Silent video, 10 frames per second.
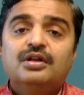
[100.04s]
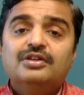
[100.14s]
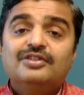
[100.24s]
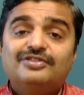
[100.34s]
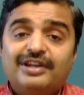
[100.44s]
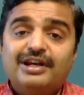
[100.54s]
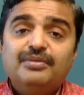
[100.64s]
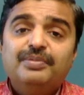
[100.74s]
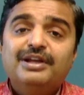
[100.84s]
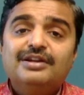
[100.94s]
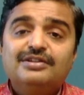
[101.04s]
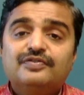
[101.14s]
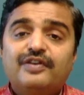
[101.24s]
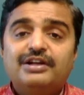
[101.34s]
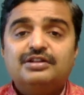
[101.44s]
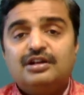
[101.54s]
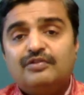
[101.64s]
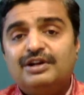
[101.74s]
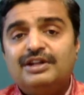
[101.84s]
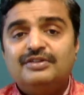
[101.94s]
The second big risk factor
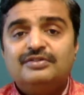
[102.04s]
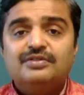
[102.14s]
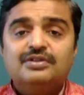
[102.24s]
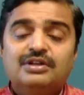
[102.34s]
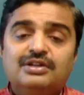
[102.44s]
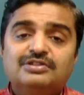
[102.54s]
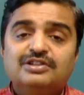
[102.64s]
nowadays is,